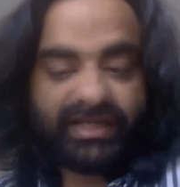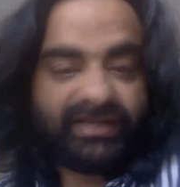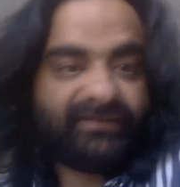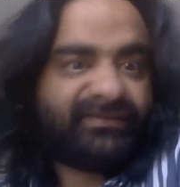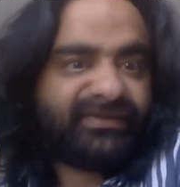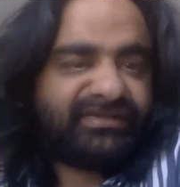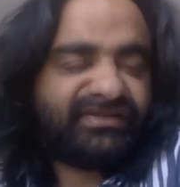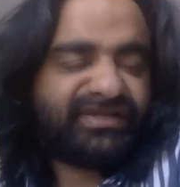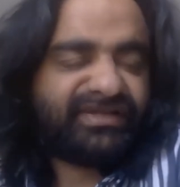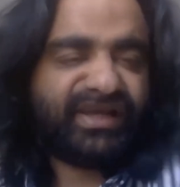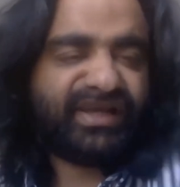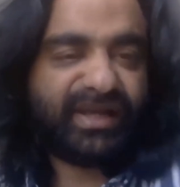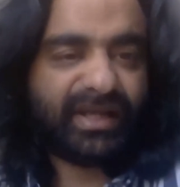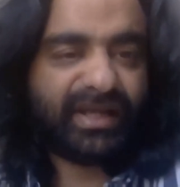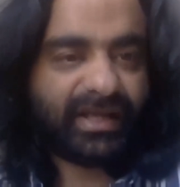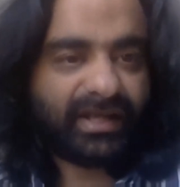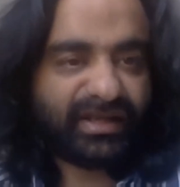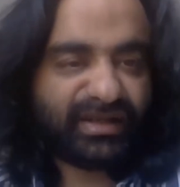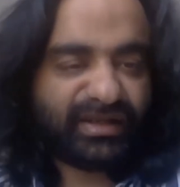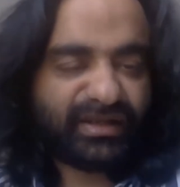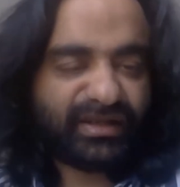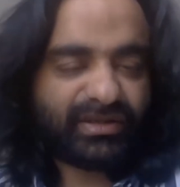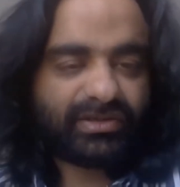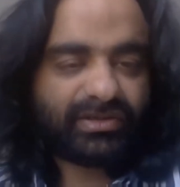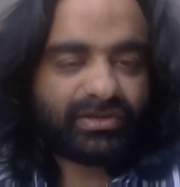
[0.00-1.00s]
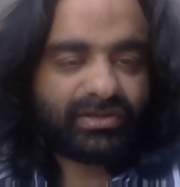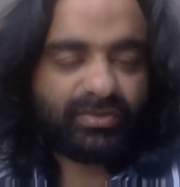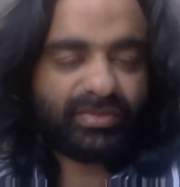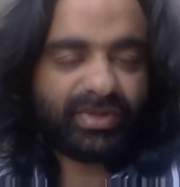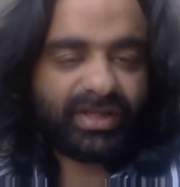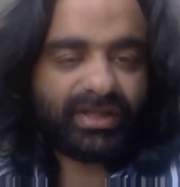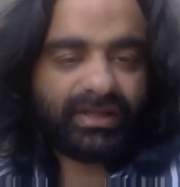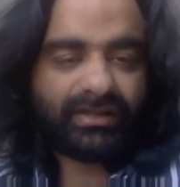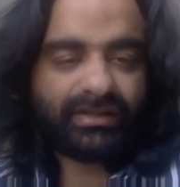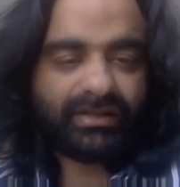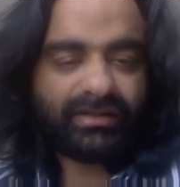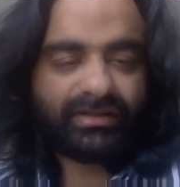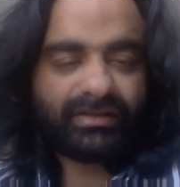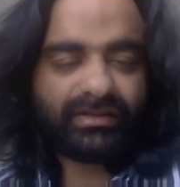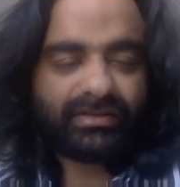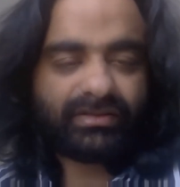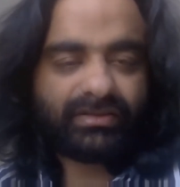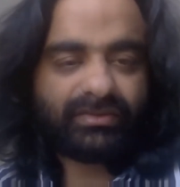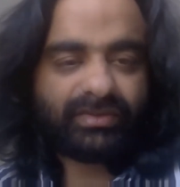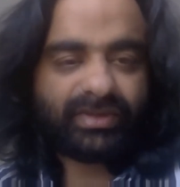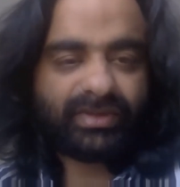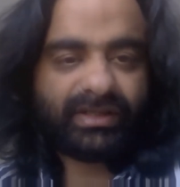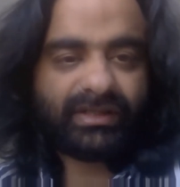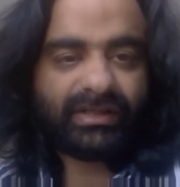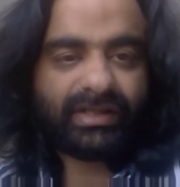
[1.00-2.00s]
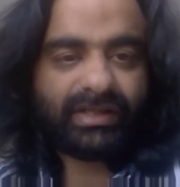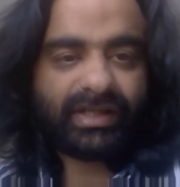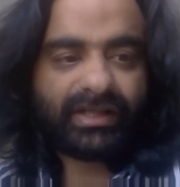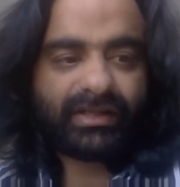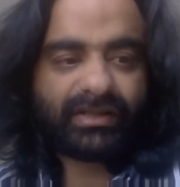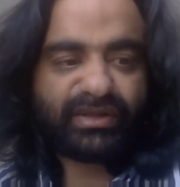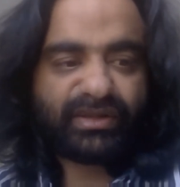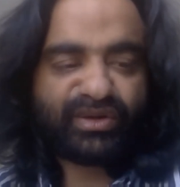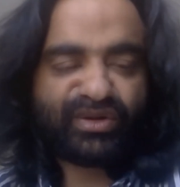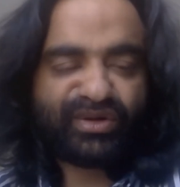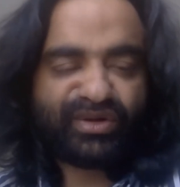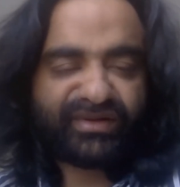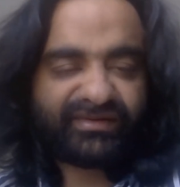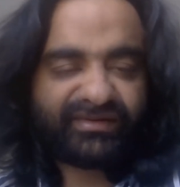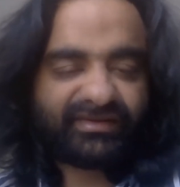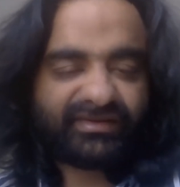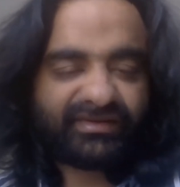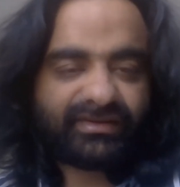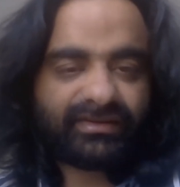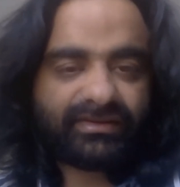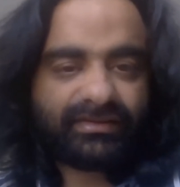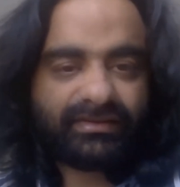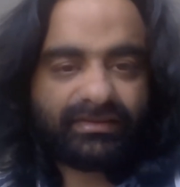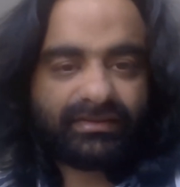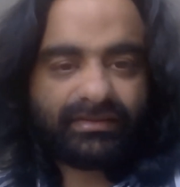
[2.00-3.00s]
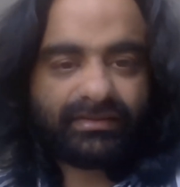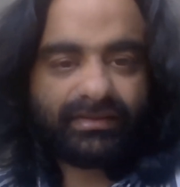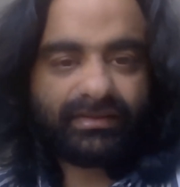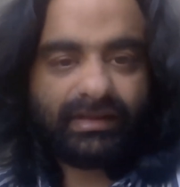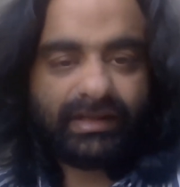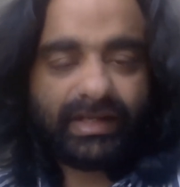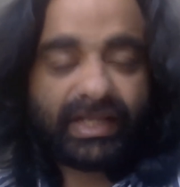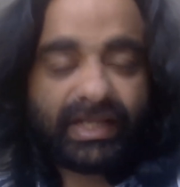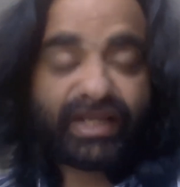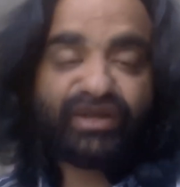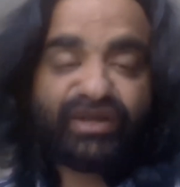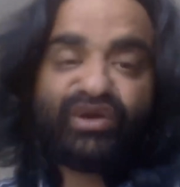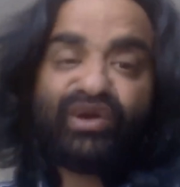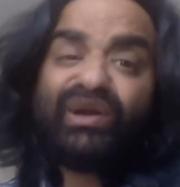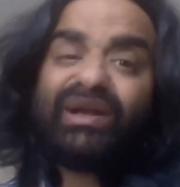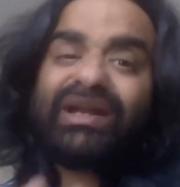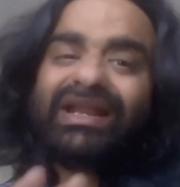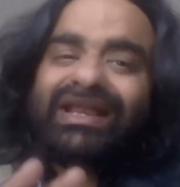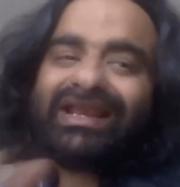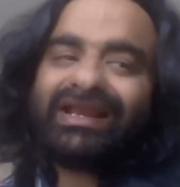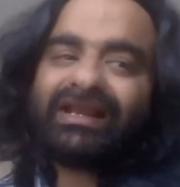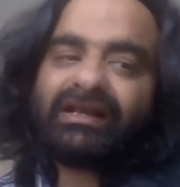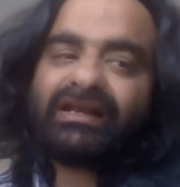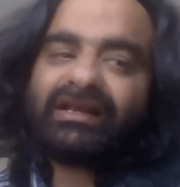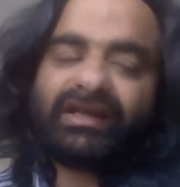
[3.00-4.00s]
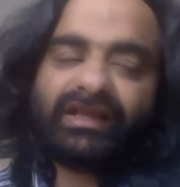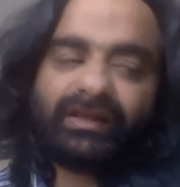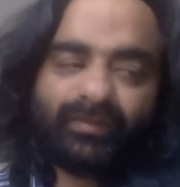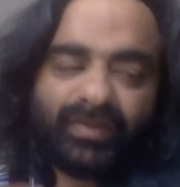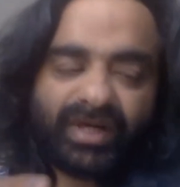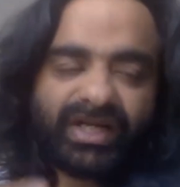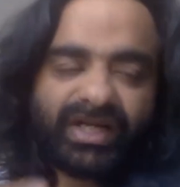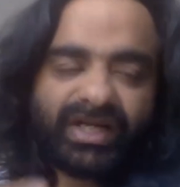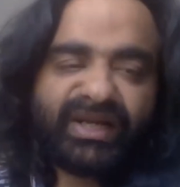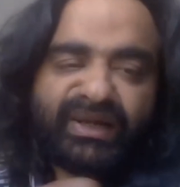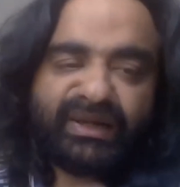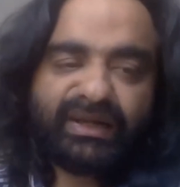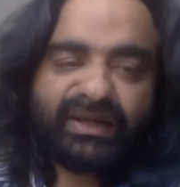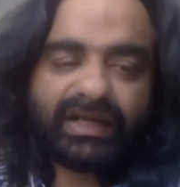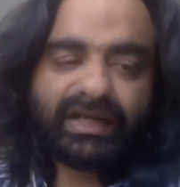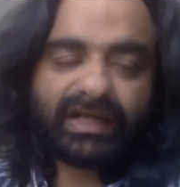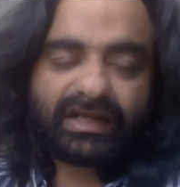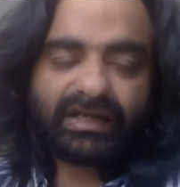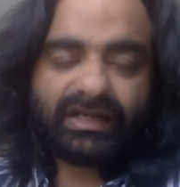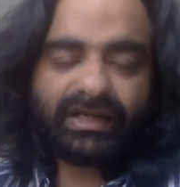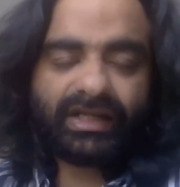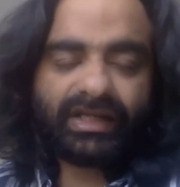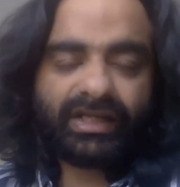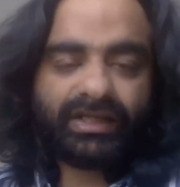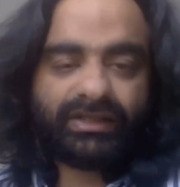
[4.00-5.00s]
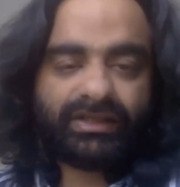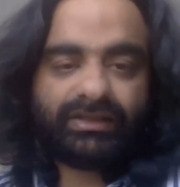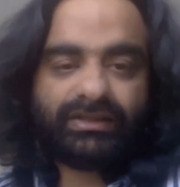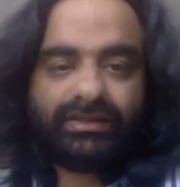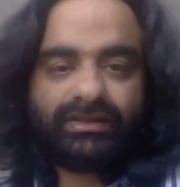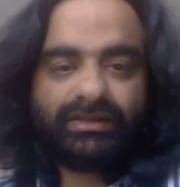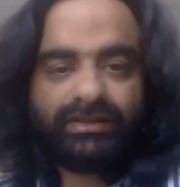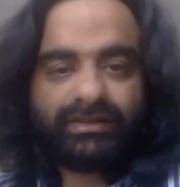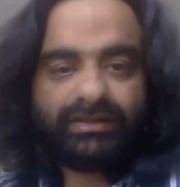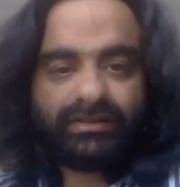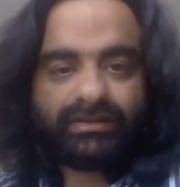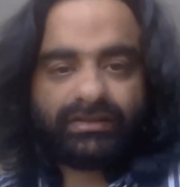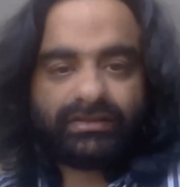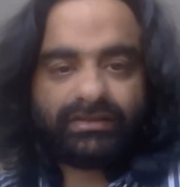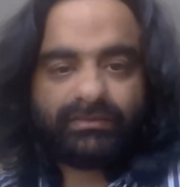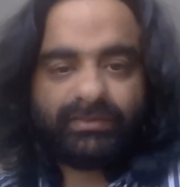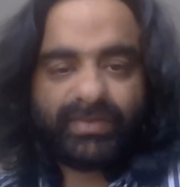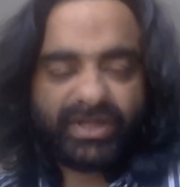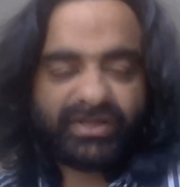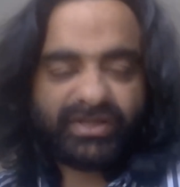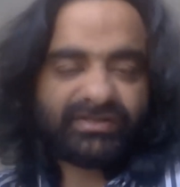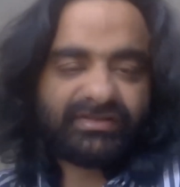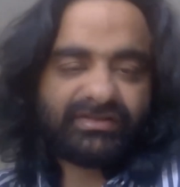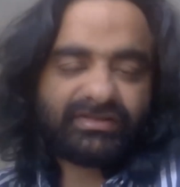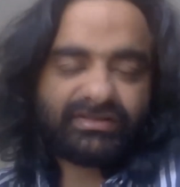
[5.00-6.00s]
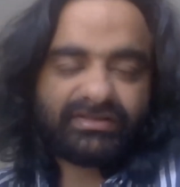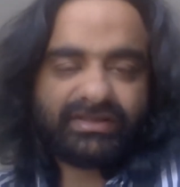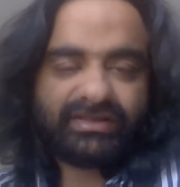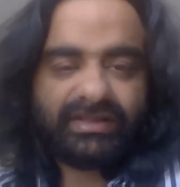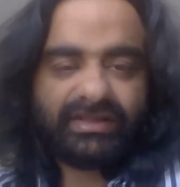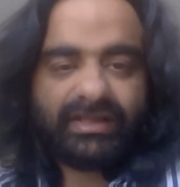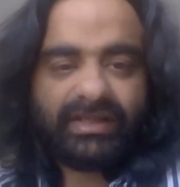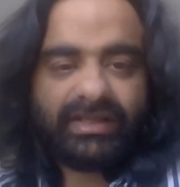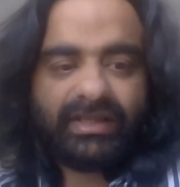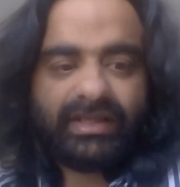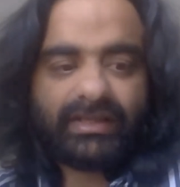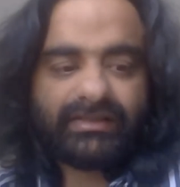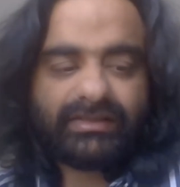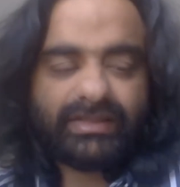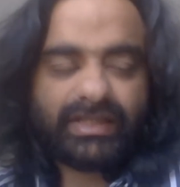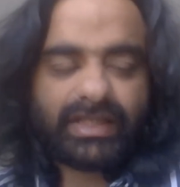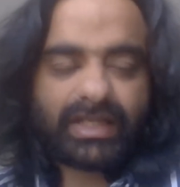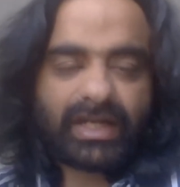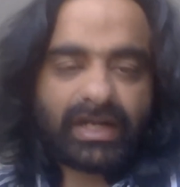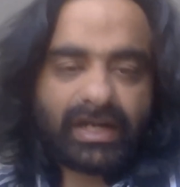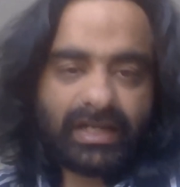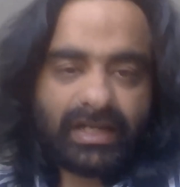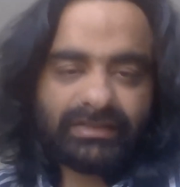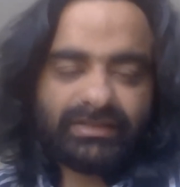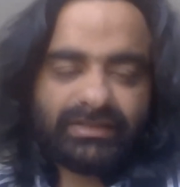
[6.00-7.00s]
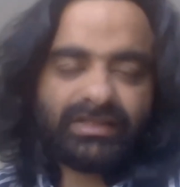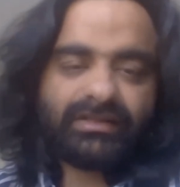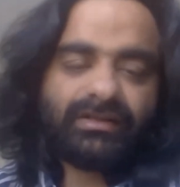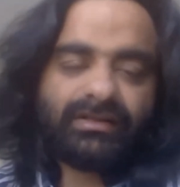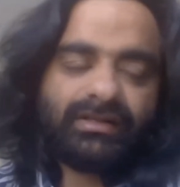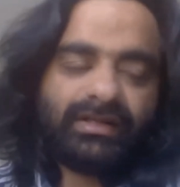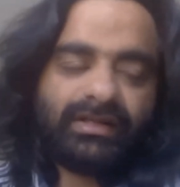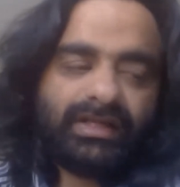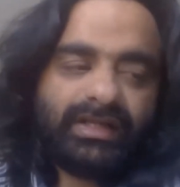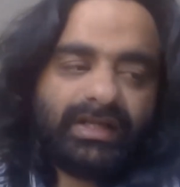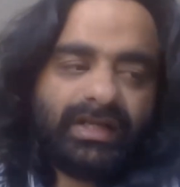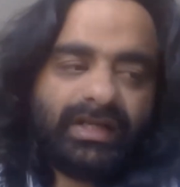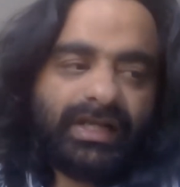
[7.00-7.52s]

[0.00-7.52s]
affects India, to be like honest, like not directly but indirectly, because there are